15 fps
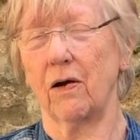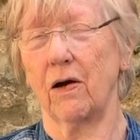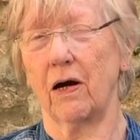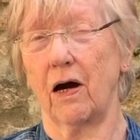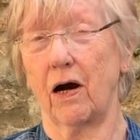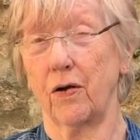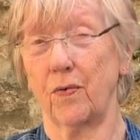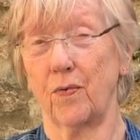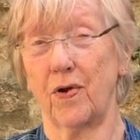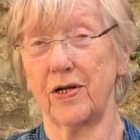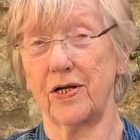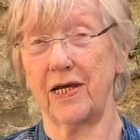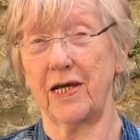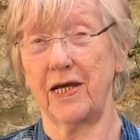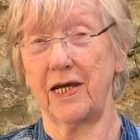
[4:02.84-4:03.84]
Are you
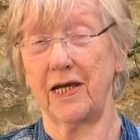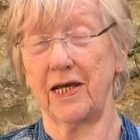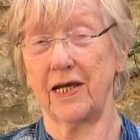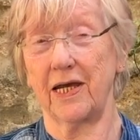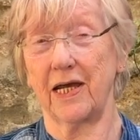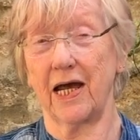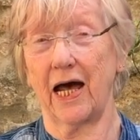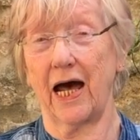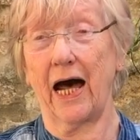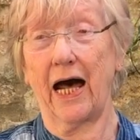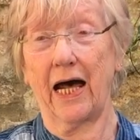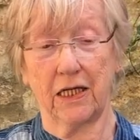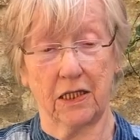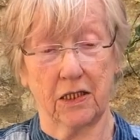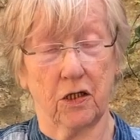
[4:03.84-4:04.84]
ready?
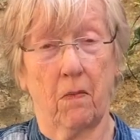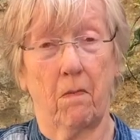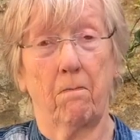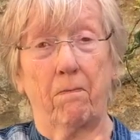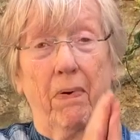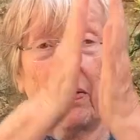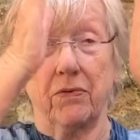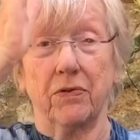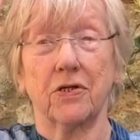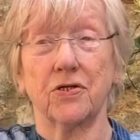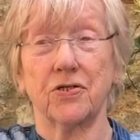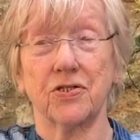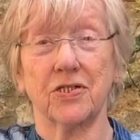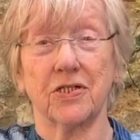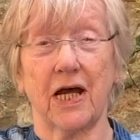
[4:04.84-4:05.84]
And
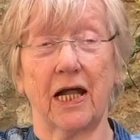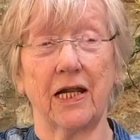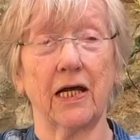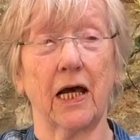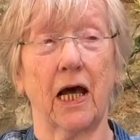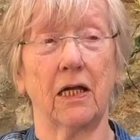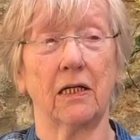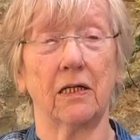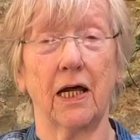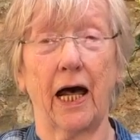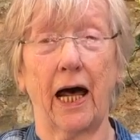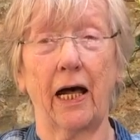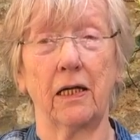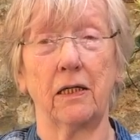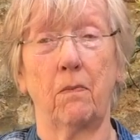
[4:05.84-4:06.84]
bounce. And again,
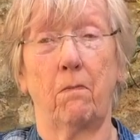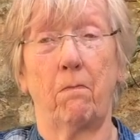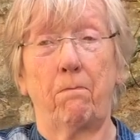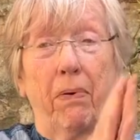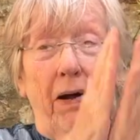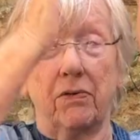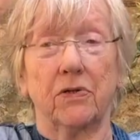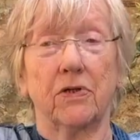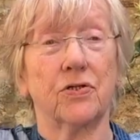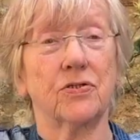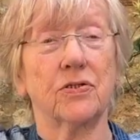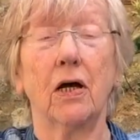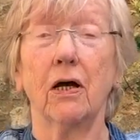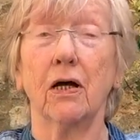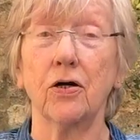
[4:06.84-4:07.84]
and bounce.
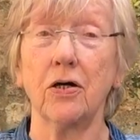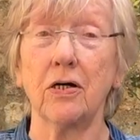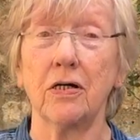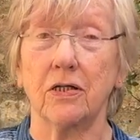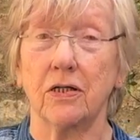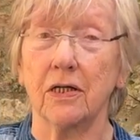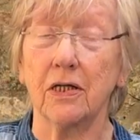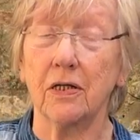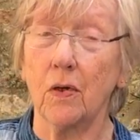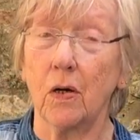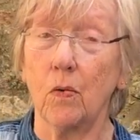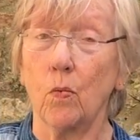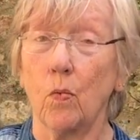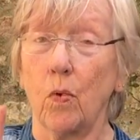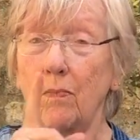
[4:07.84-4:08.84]
Good.
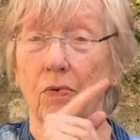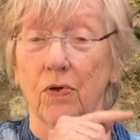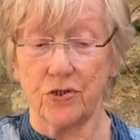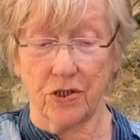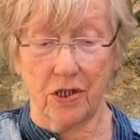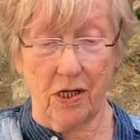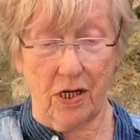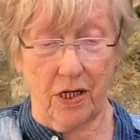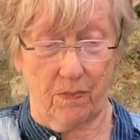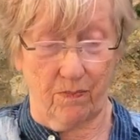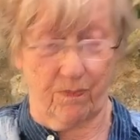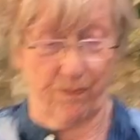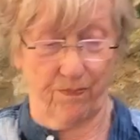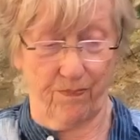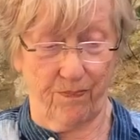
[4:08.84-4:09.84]
One more time.
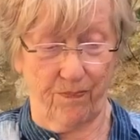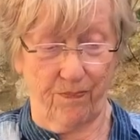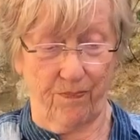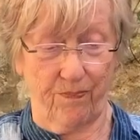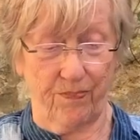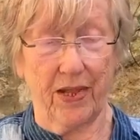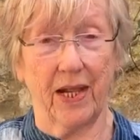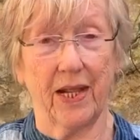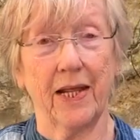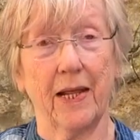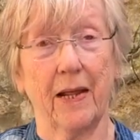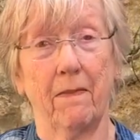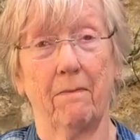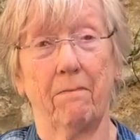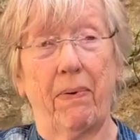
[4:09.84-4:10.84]

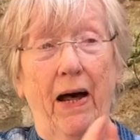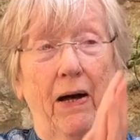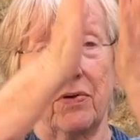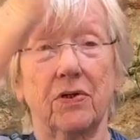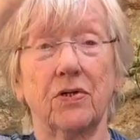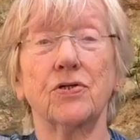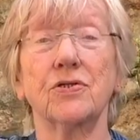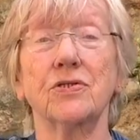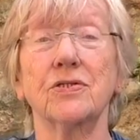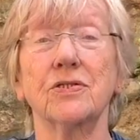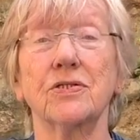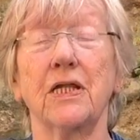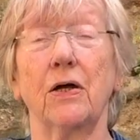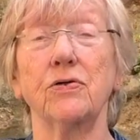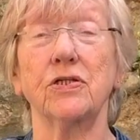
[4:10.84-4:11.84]
Bounce.
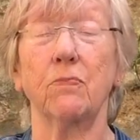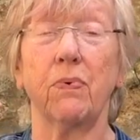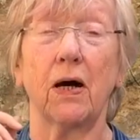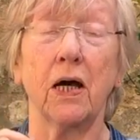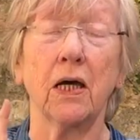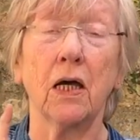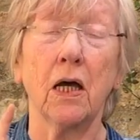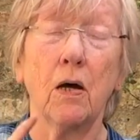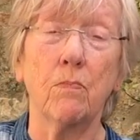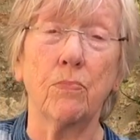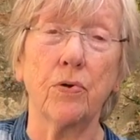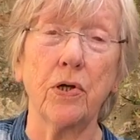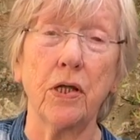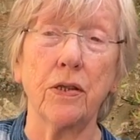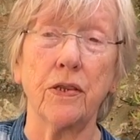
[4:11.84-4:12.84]
Now you see, by
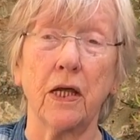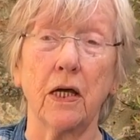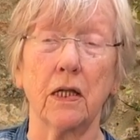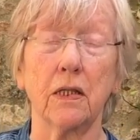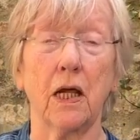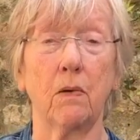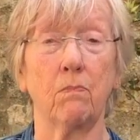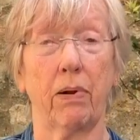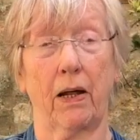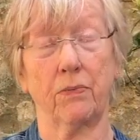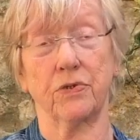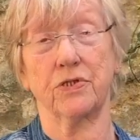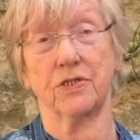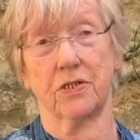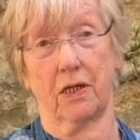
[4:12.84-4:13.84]
breathing and then
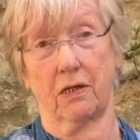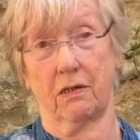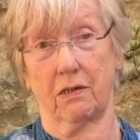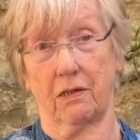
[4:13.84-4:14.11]
bouncing,